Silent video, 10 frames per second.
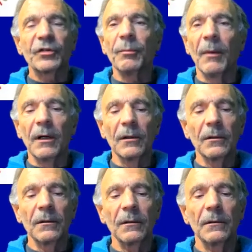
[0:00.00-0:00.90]

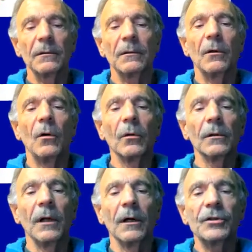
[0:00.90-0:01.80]
smaller
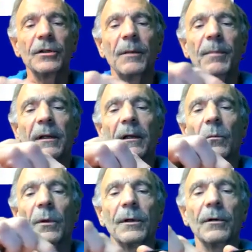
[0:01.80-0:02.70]
or larger, depending
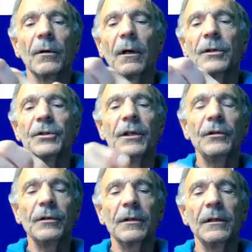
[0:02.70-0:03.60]
on where your arch
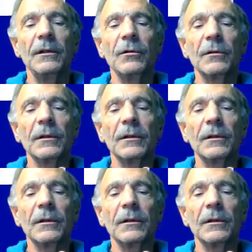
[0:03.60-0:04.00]
is. You can